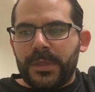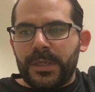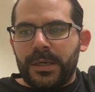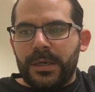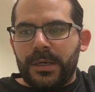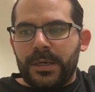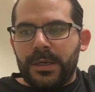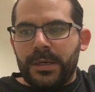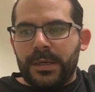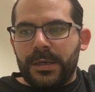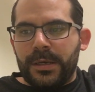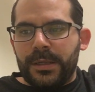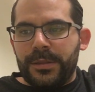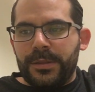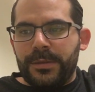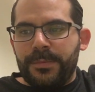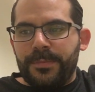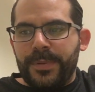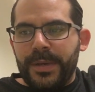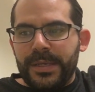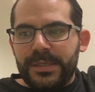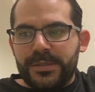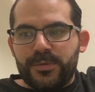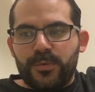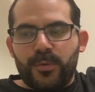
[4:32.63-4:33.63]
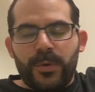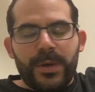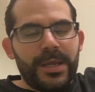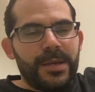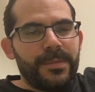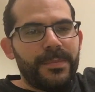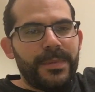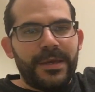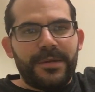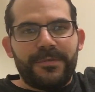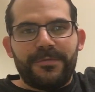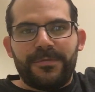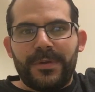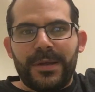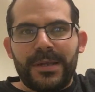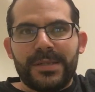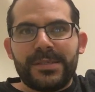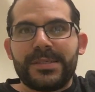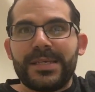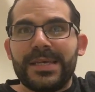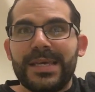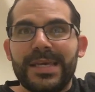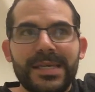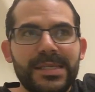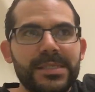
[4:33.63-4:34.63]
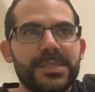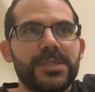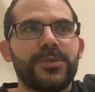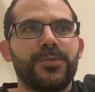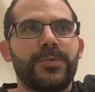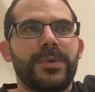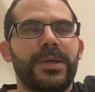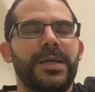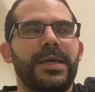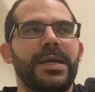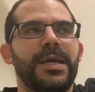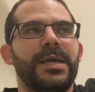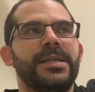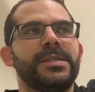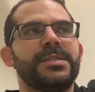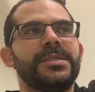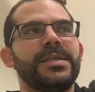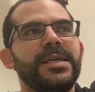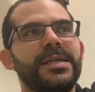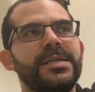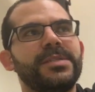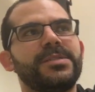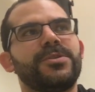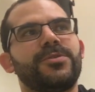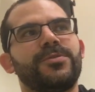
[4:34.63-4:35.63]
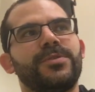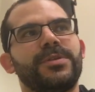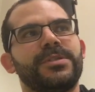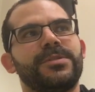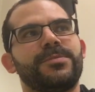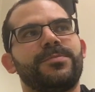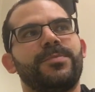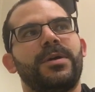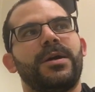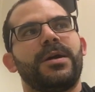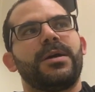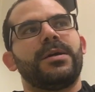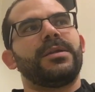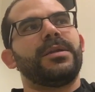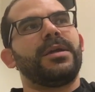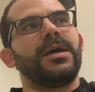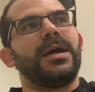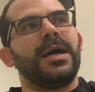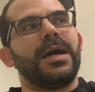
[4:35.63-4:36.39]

The best way to make friends is to engage, is to respond.